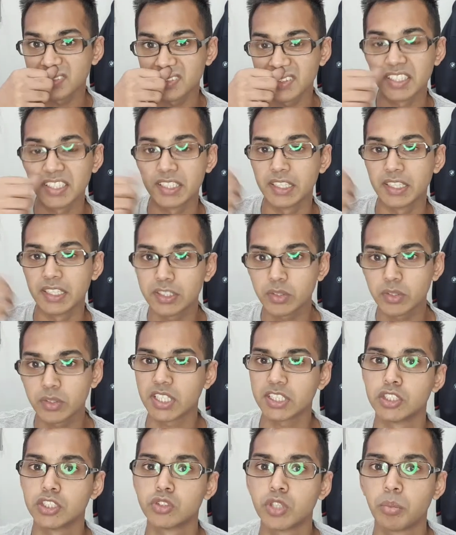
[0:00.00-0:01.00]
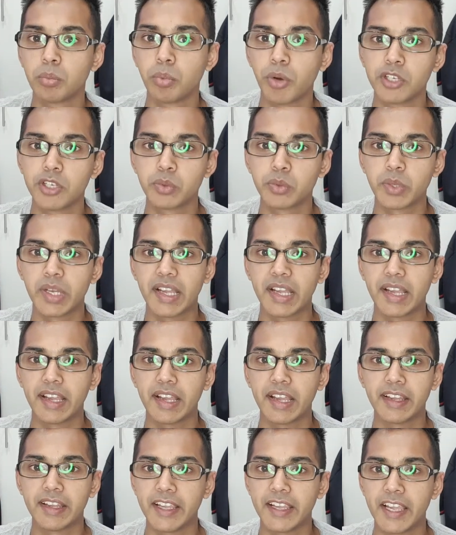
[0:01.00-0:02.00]
it was actually to a point where
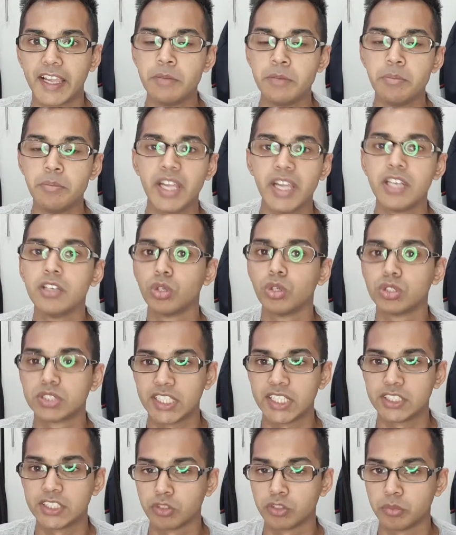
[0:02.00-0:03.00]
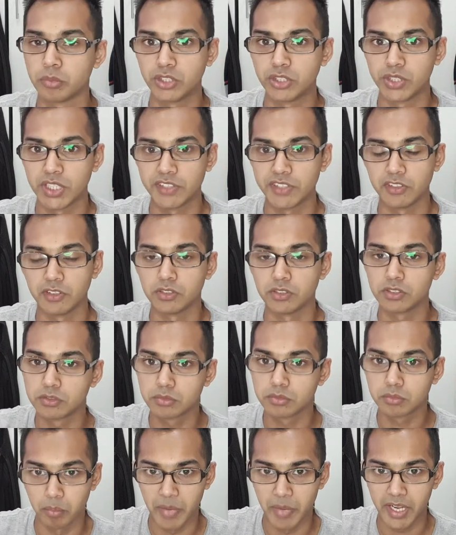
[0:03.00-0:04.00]
it made no sense to me to even
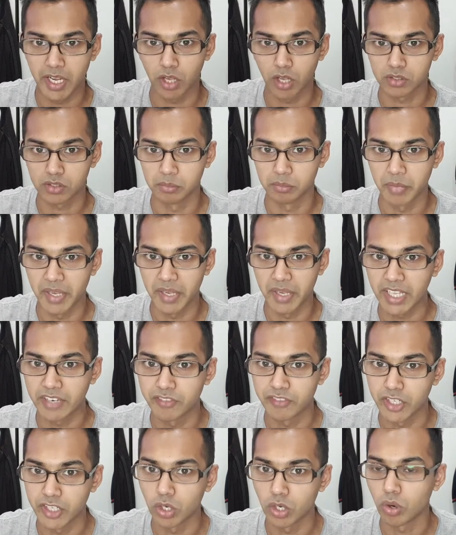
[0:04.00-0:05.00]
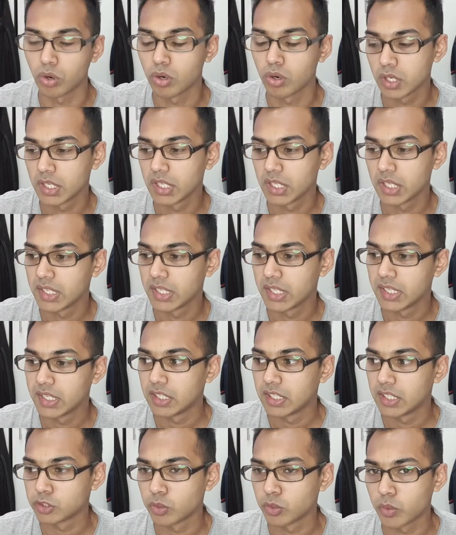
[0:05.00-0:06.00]
make that video.
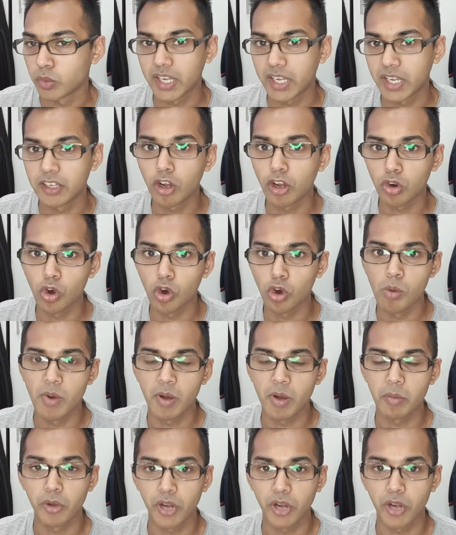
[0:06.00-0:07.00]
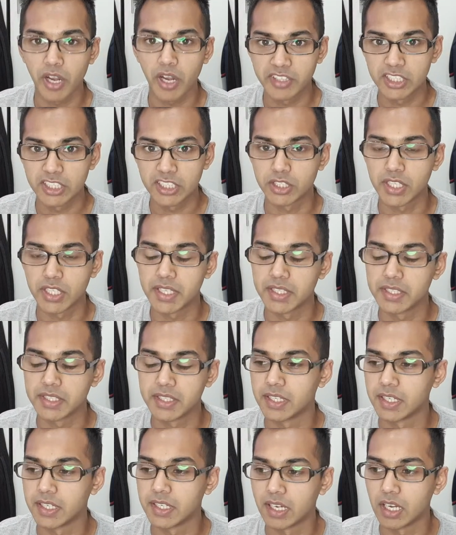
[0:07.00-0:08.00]
So when I got home, I put everything
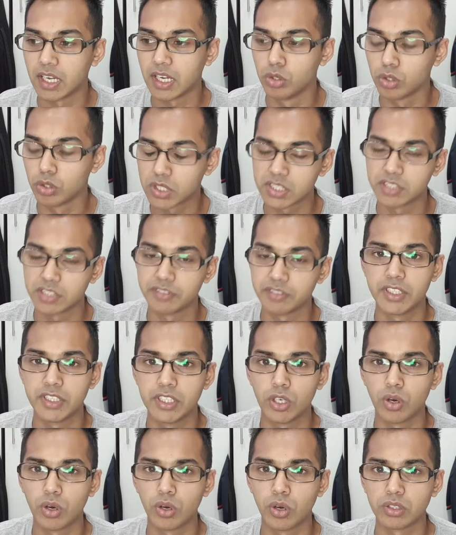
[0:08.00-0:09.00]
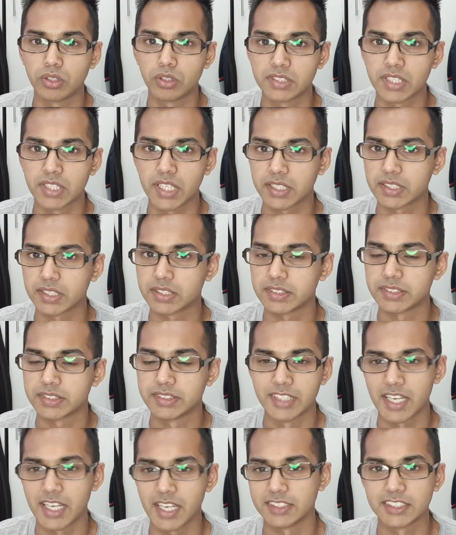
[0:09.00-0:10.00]
together. I looked at the video. I was like,
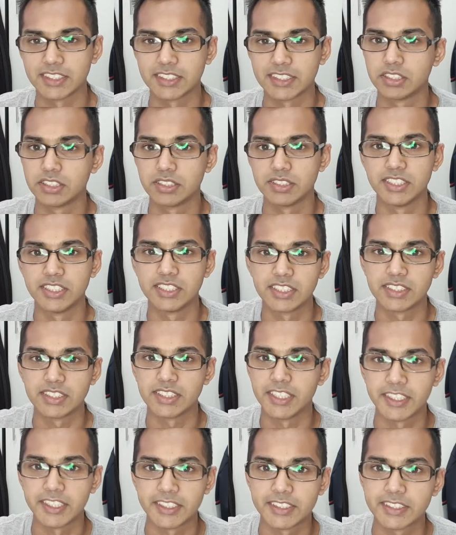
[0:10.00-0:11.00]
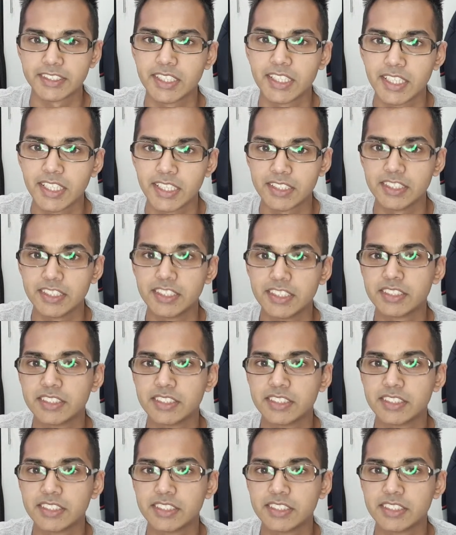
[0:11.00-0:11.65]
nah, this isn't it. This